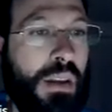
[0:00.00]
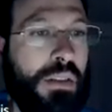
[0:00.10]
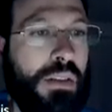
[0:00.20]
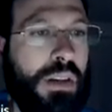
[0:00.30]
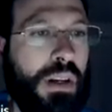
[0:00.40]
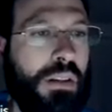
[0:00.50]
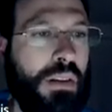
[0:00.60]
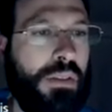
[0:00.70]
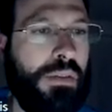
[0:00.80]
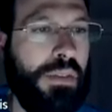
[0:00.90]

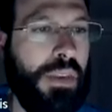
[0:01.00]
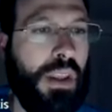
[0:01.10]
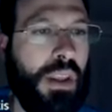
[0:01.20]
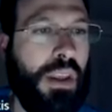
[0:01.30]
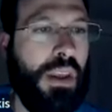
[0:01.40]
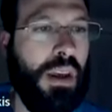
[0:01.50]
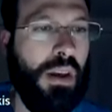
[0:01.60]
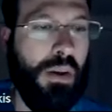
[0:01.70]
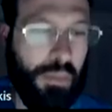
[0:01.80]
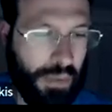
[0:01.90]
detector.
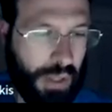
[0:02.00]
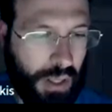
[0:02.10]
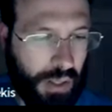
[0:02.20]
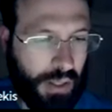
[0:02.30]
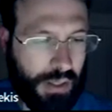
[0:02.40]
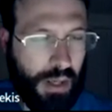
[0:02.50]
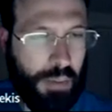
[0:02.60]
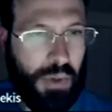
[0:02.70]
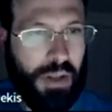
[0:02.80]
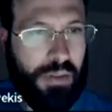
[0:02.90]
Killing time
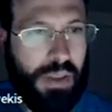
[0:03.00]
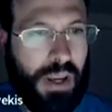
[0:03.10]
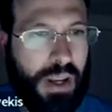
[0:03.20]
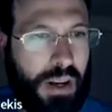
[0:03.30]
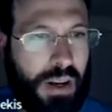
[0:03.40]
waiting for that.